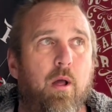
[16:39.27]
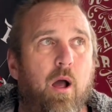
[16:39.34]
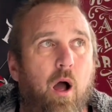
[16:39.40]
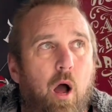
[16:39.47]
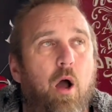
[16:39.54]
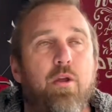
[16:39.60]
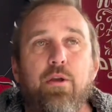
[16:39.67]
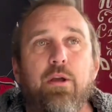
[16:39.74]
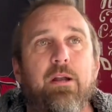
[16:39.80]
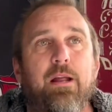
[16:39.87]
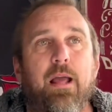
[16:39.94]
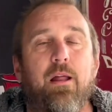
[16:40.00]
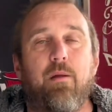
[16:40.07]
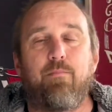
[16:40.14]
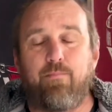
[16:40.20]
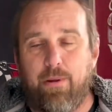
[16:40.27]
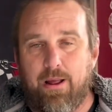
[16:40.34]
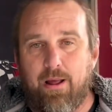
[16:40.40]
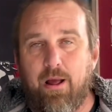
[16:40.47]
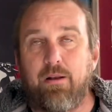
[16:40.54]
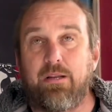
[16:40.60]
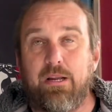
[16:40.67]
are you going to get a
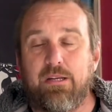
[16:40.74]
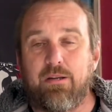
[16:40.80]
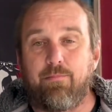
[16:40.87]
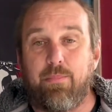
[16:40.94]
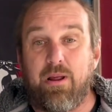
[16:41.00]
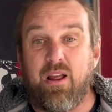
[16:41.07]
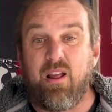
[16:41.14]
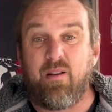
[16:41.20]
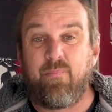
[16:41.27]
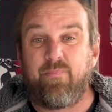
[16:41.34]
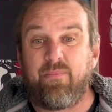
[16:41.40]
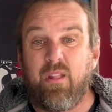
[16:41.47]
bit a decent beer?